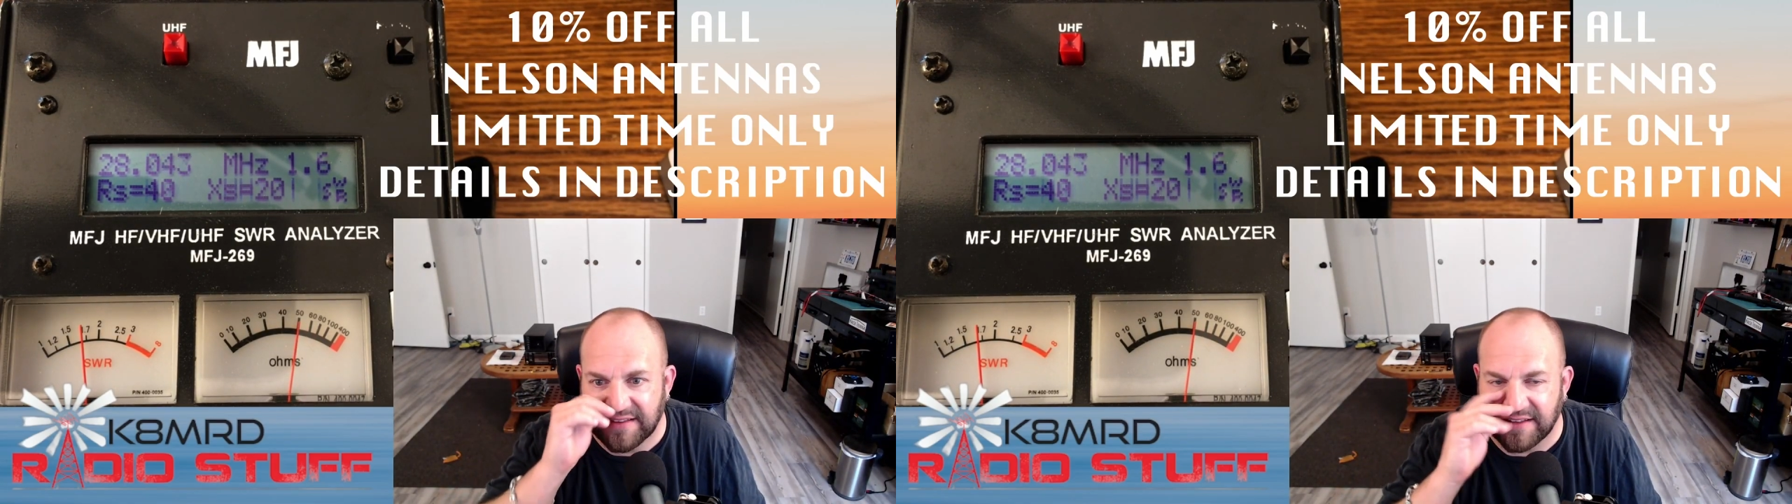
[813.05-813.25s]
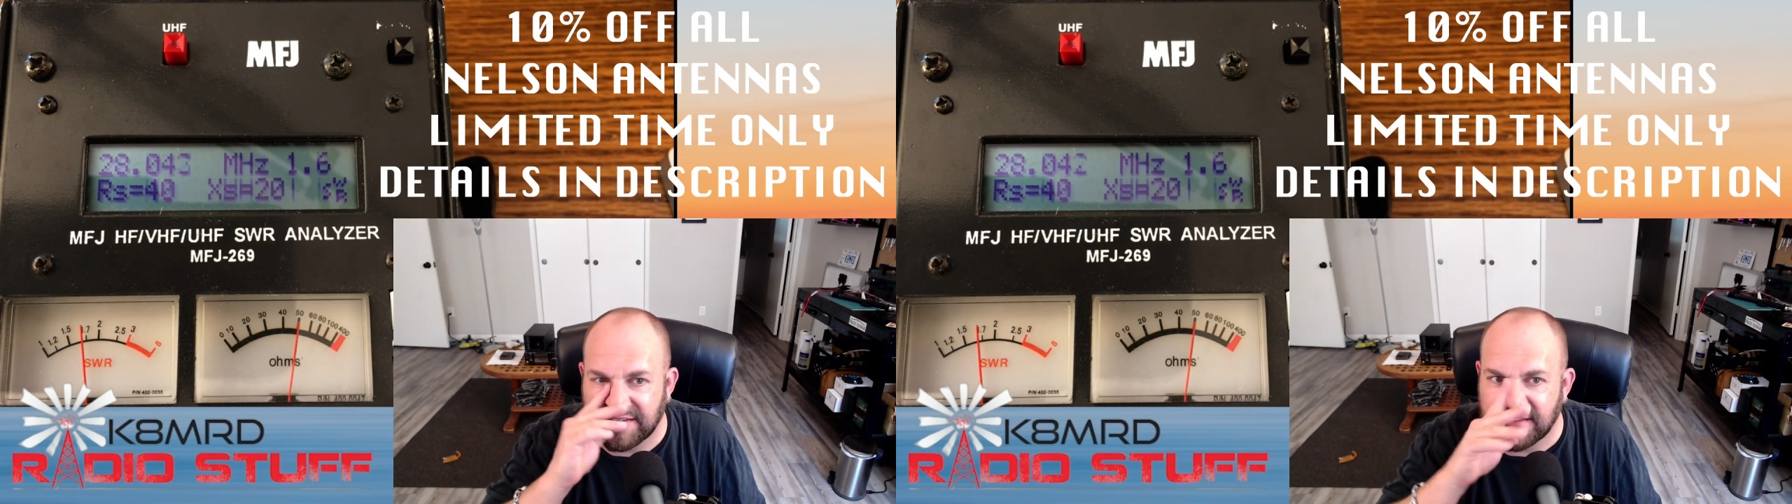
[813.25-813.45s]

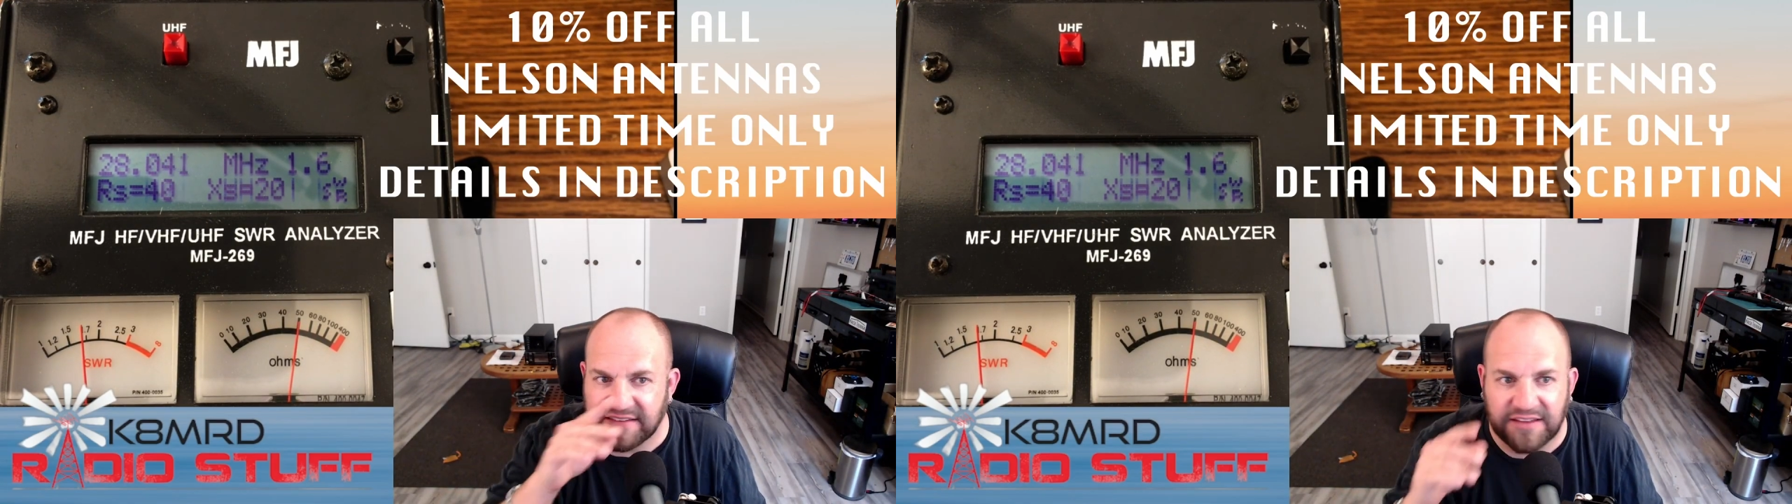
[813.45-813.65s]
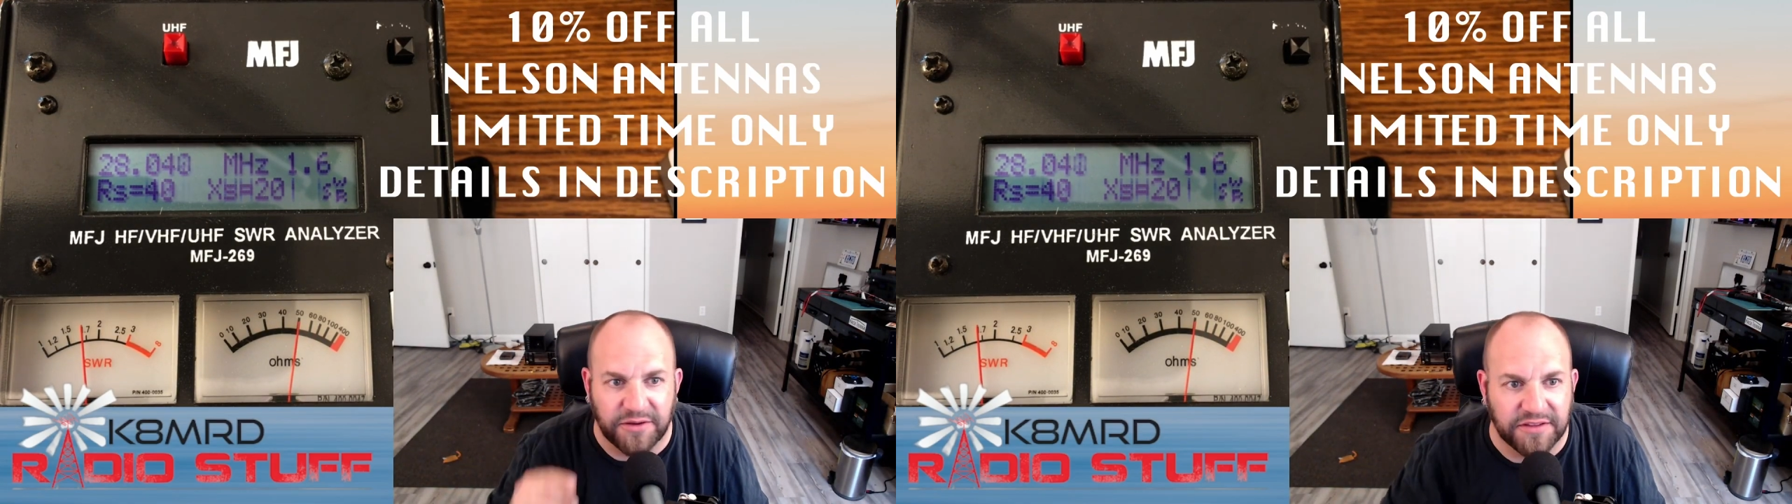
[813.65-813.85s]
That's
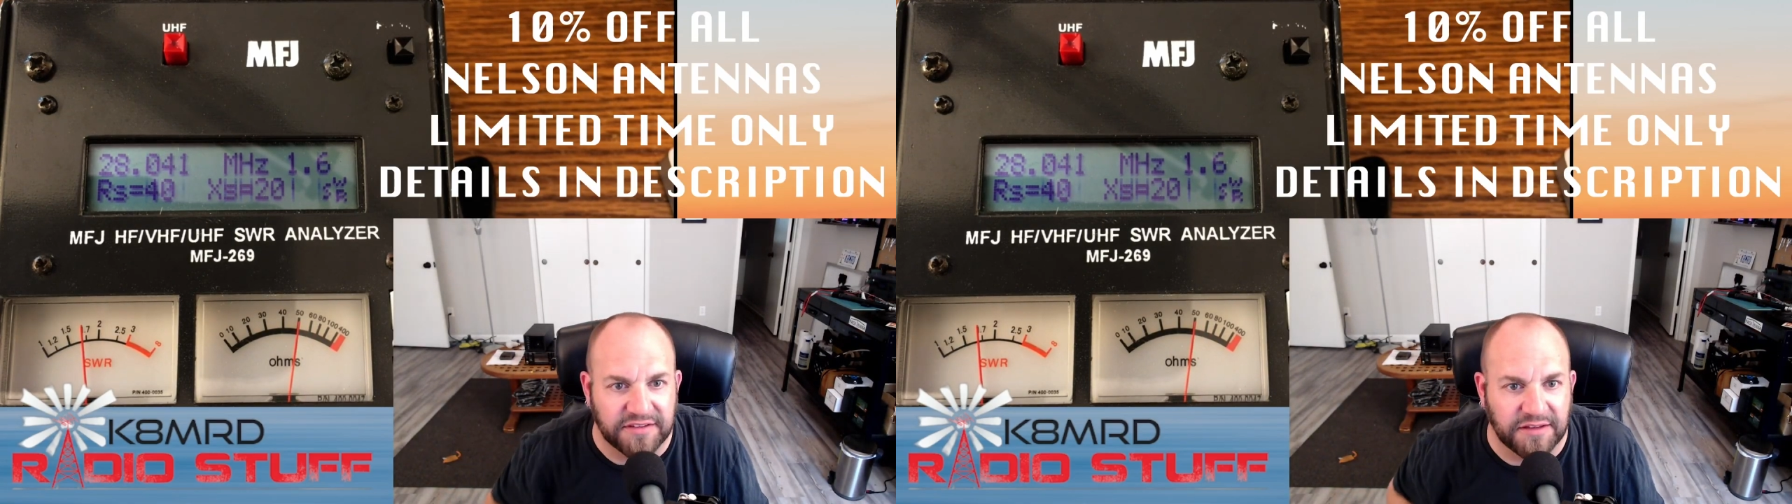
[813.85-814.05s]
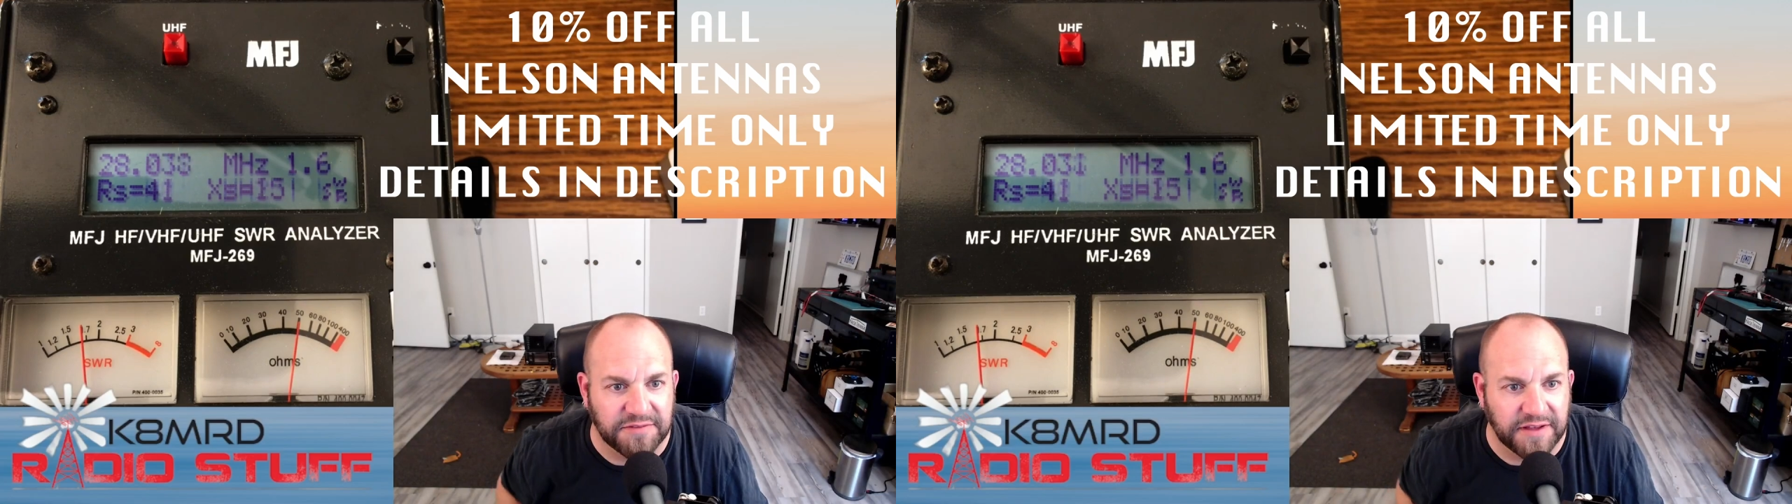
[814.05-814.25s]
that's how these
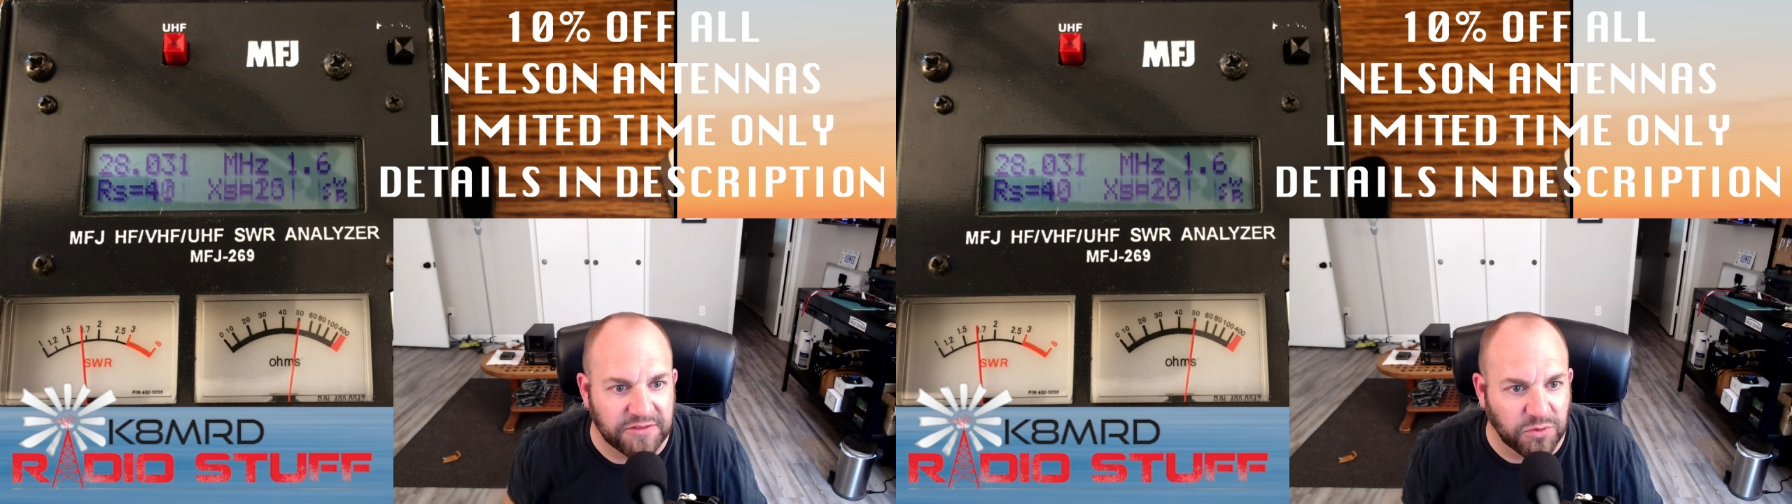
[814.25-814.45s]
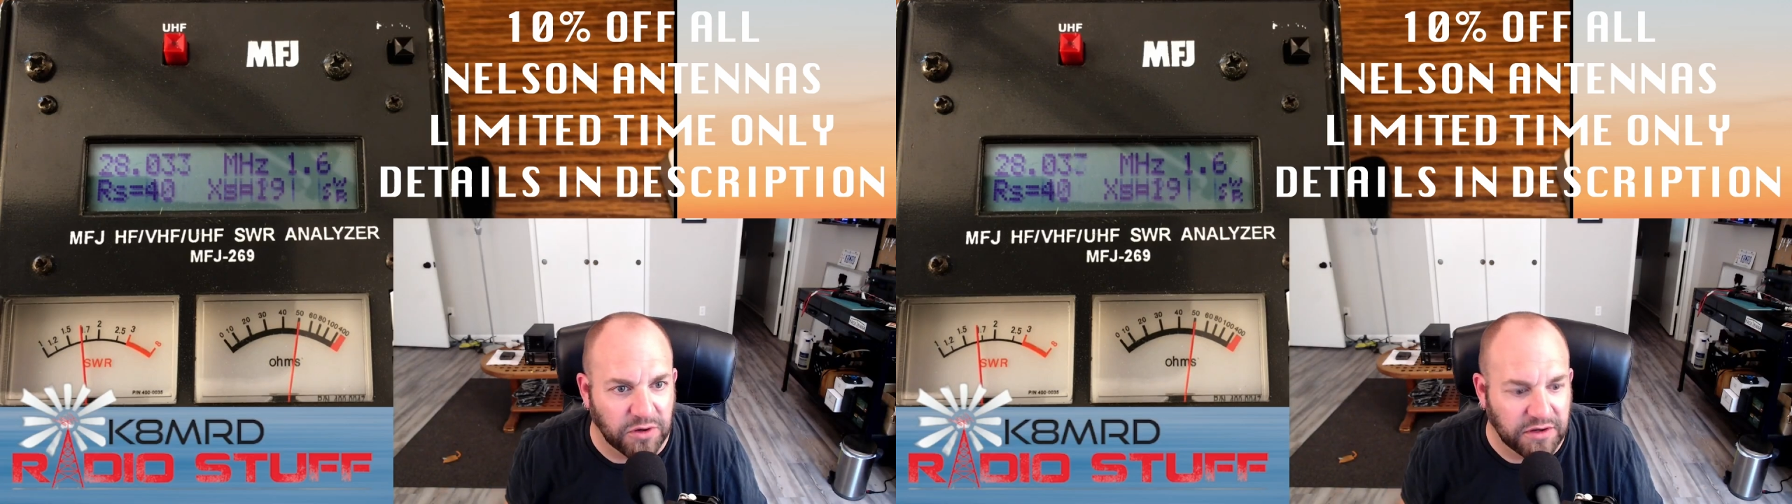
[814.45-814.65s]
NFEDs
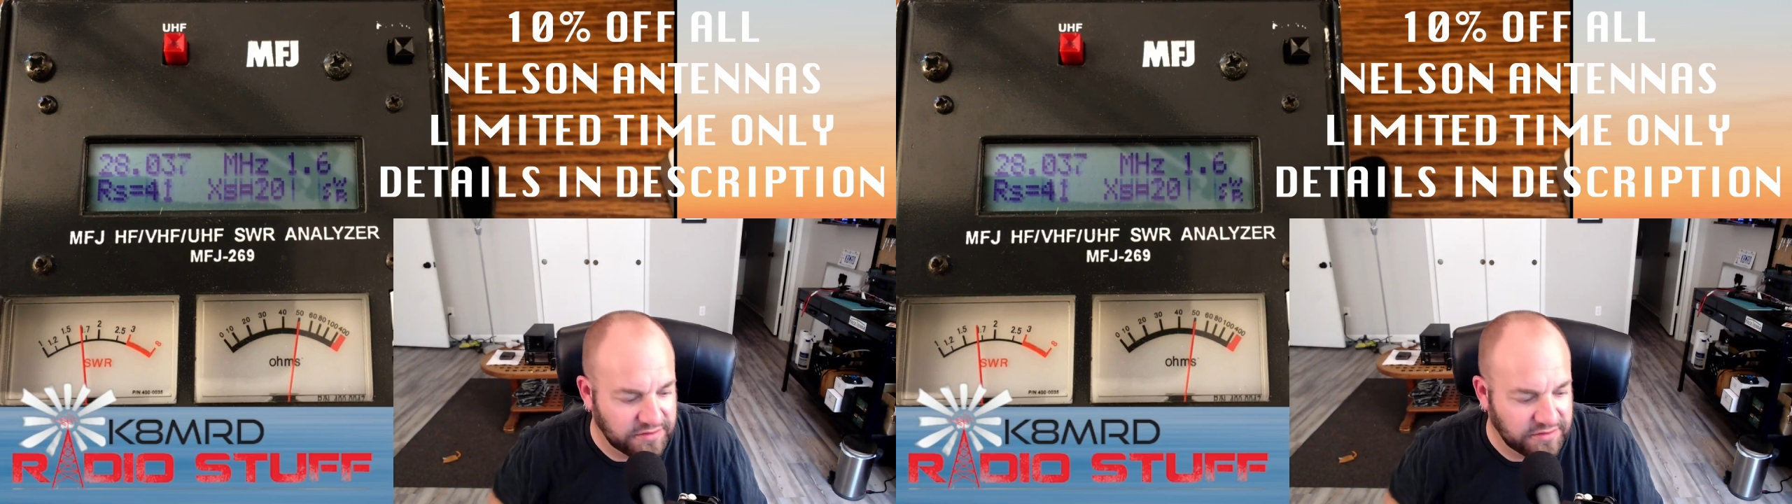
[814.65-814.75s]
feds work.